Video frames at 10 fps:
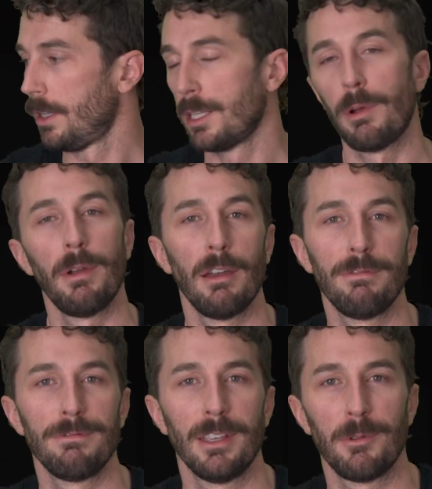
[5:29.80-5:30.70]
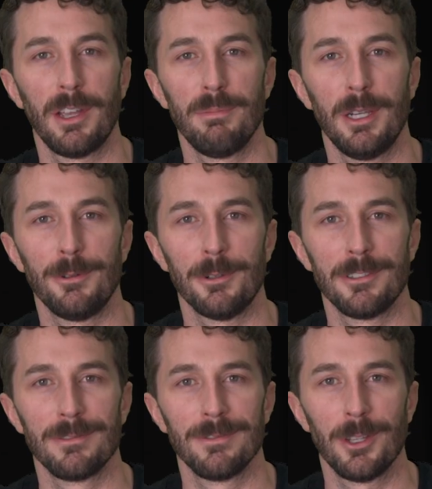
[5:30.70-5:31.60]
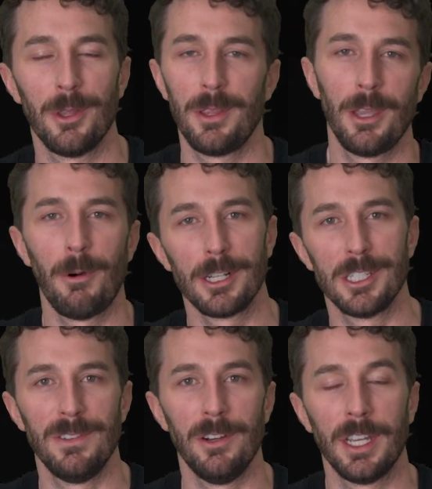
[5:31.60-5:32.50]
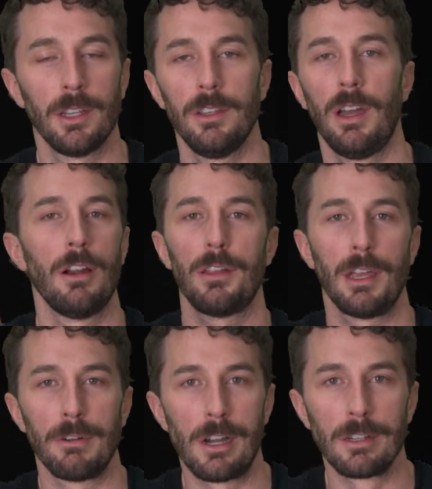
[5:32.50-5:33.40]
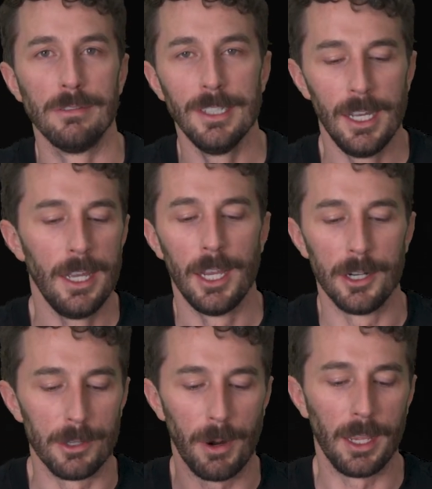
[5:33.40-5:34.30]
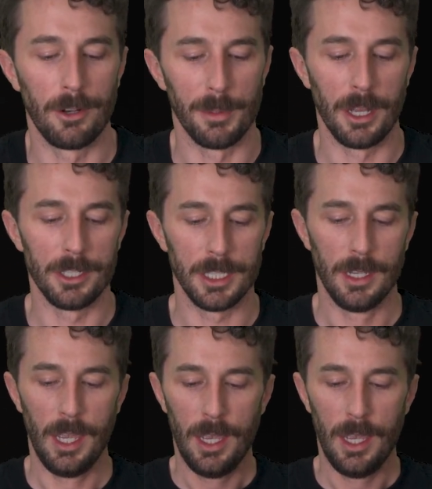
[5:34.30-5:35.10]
that's why we have that's why I have mentors so that they watch this video like you got all that wrong. Here's the right terminology.